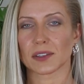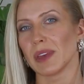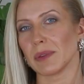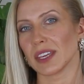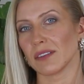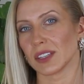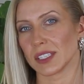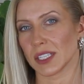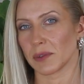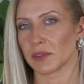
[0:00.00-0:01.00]
Maybe even
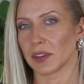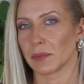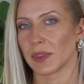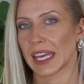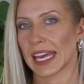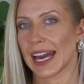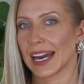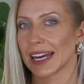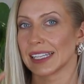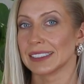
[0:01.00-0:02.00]
some of them, they
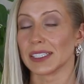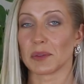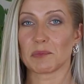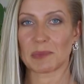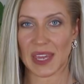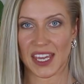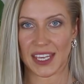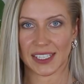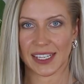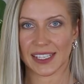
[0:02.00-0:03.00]
had pink
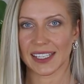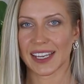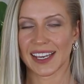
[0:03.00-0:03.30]
in it.